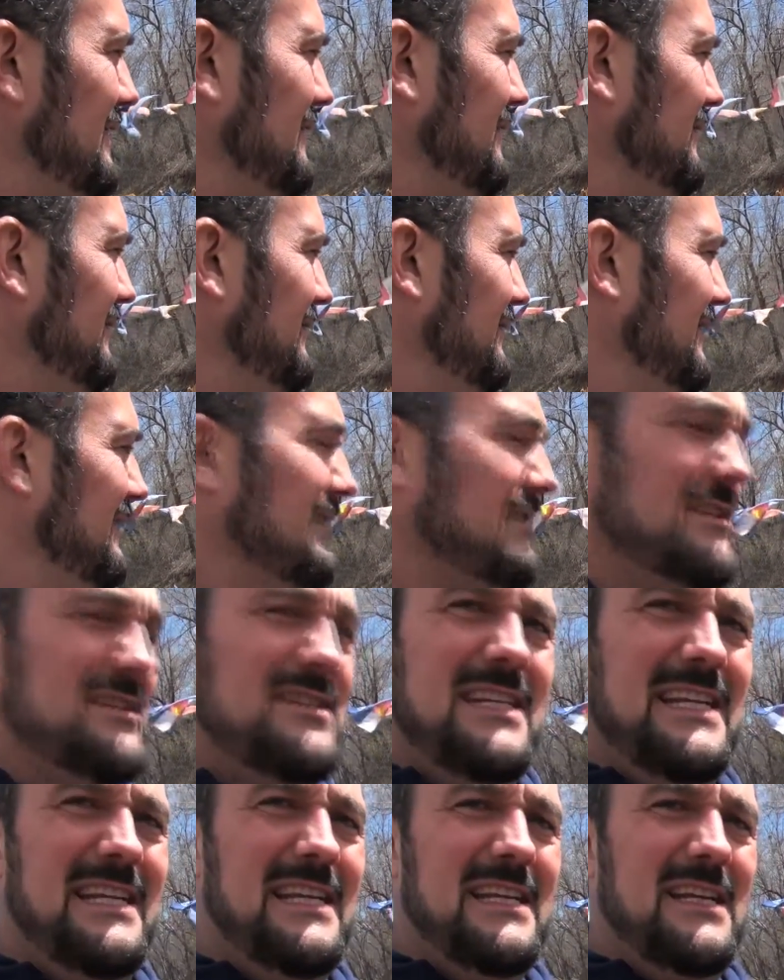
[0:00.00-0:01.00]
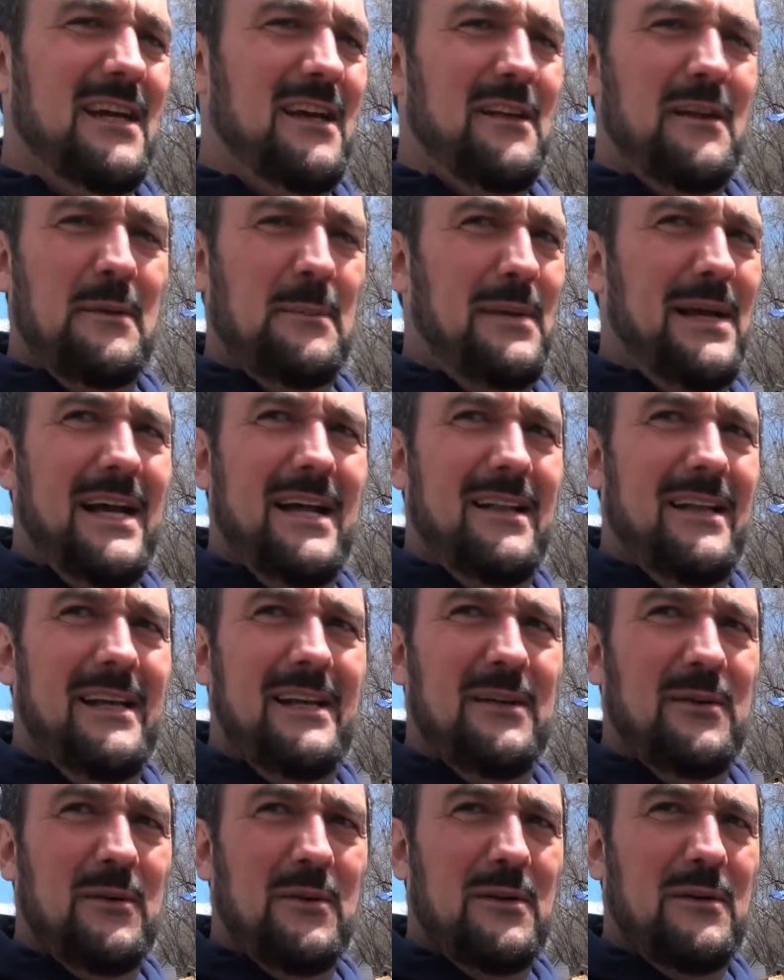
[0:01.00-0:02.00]
of just any color
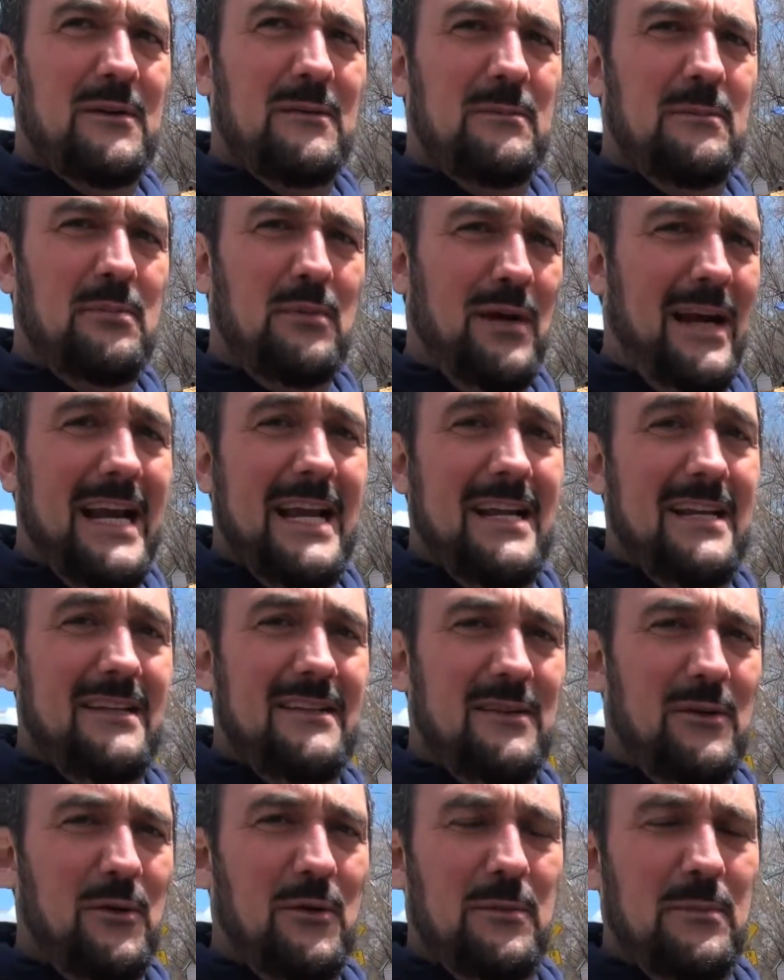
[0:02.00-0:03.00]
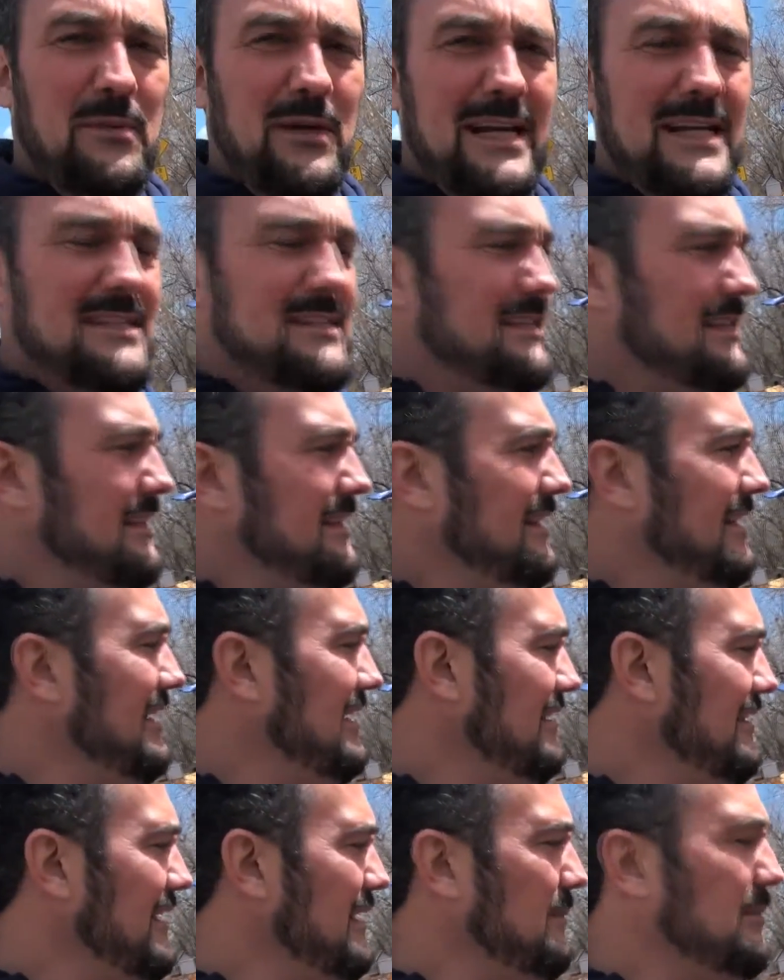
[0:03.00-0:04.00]
palette or brand, old brands that they like.
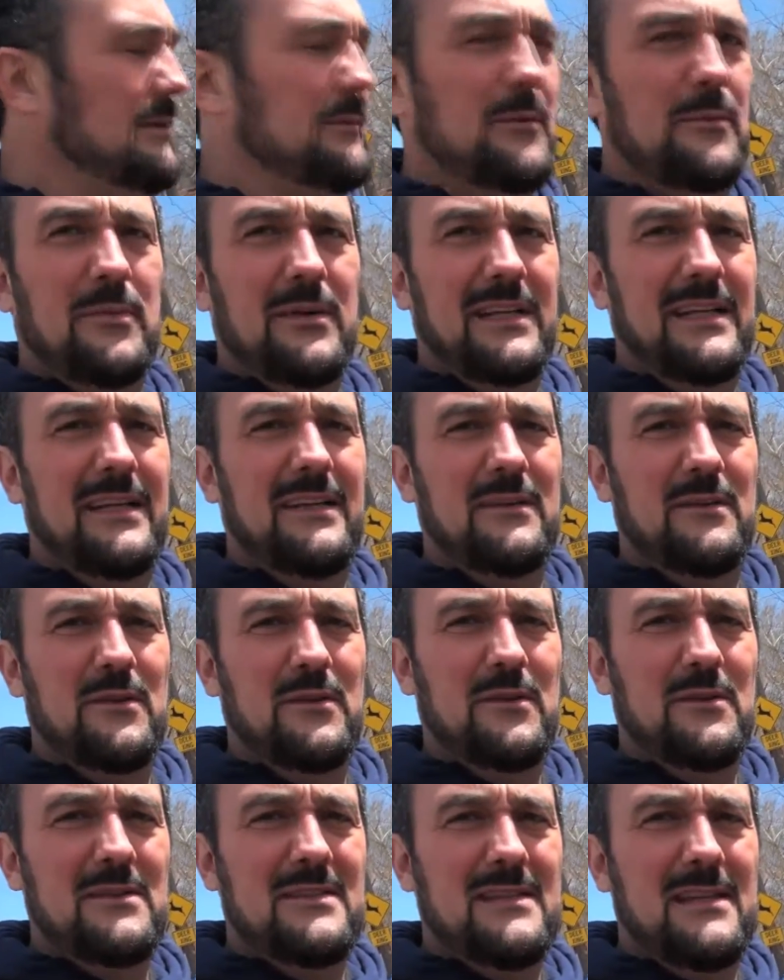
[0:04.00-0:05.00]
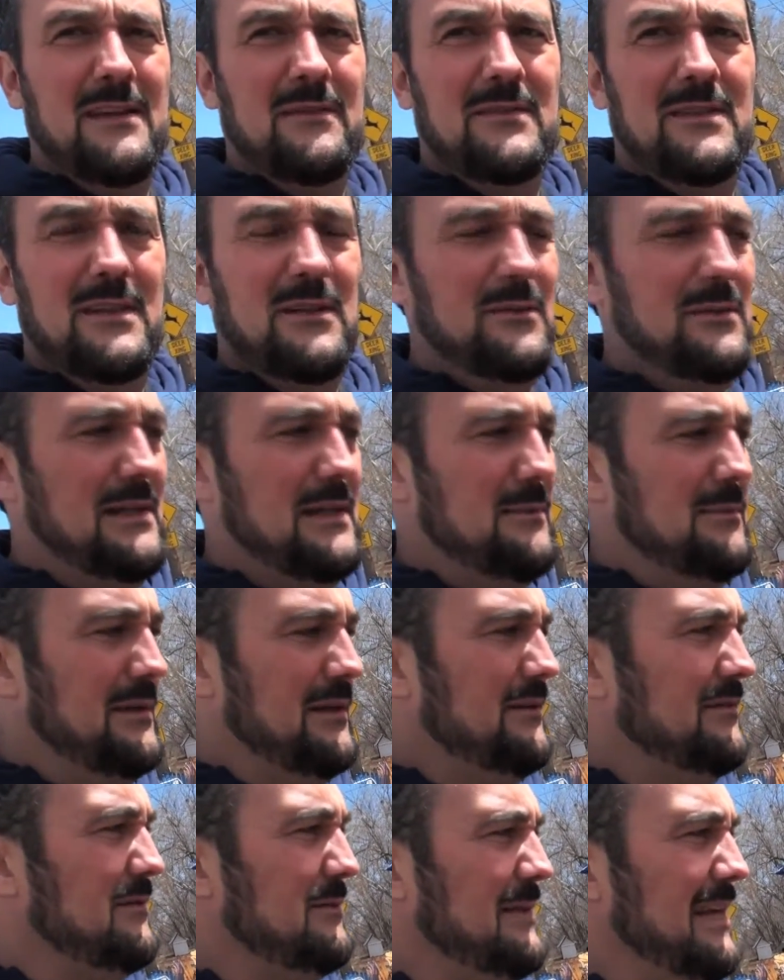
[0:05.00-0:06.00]
A lot of people bring in their old stuff too, and we can
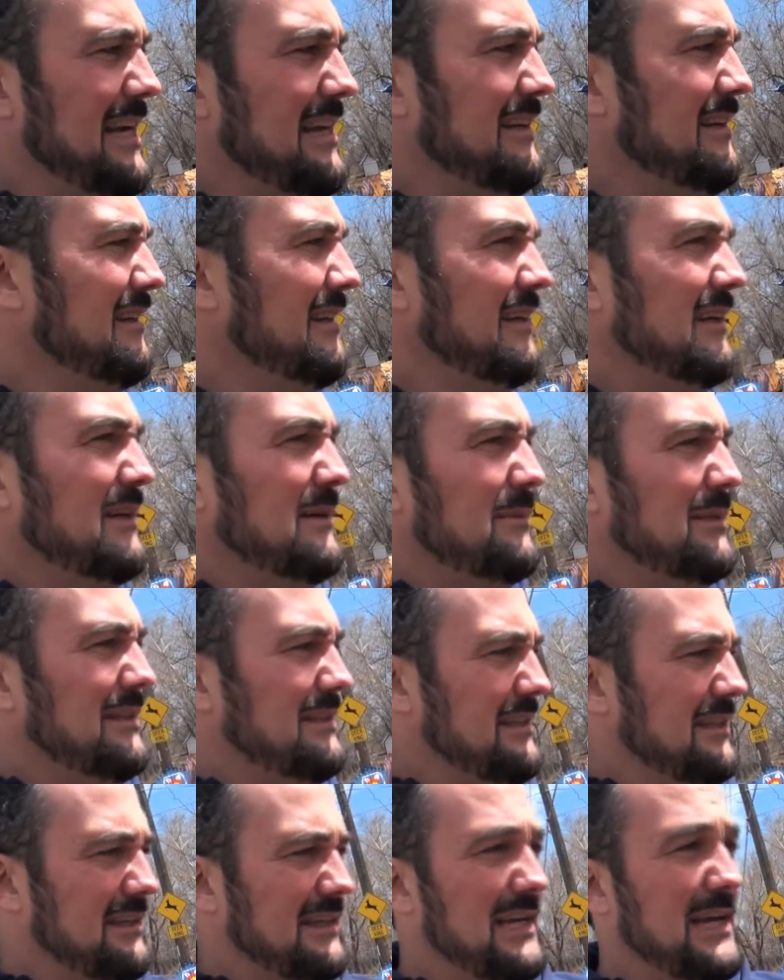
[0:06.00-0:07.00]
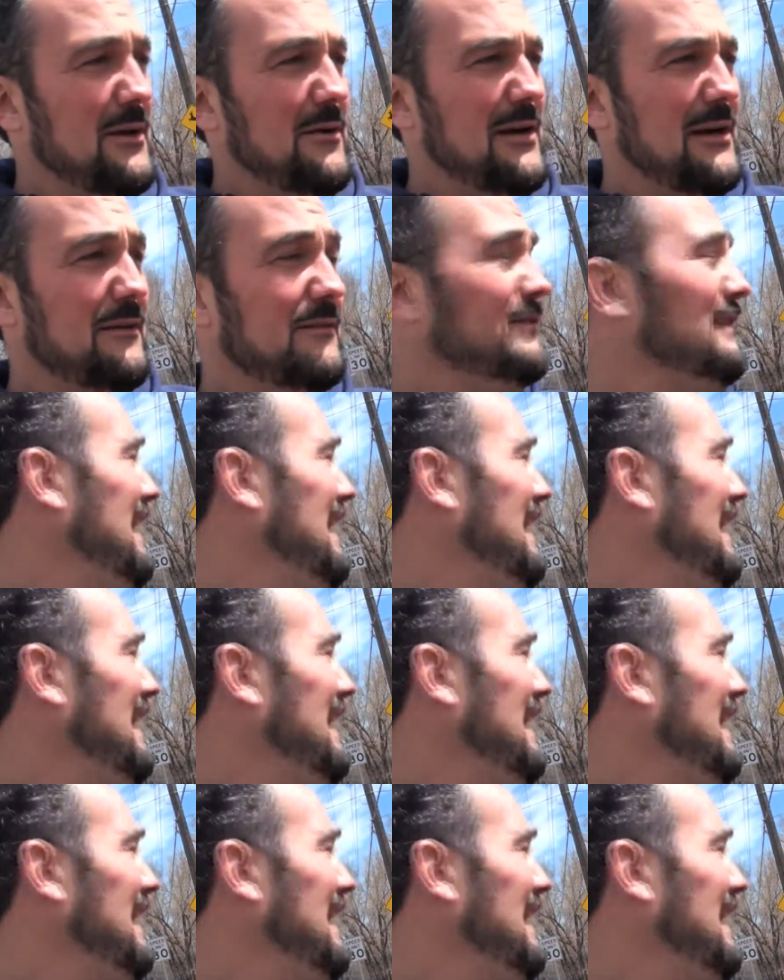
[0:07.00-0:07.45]
build from that. But the Colorado